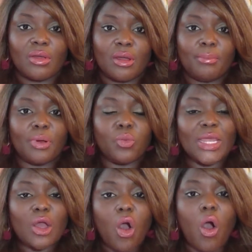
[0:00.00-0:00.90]
But
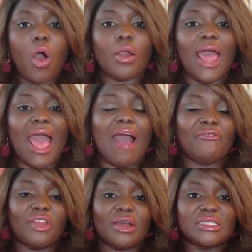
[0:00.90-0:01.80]
we all have
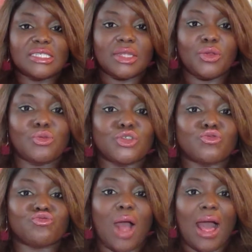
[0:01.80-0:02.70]
to continue to
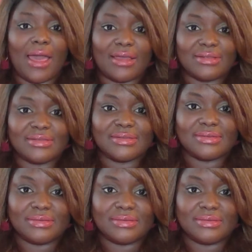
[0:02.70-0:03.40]
rise.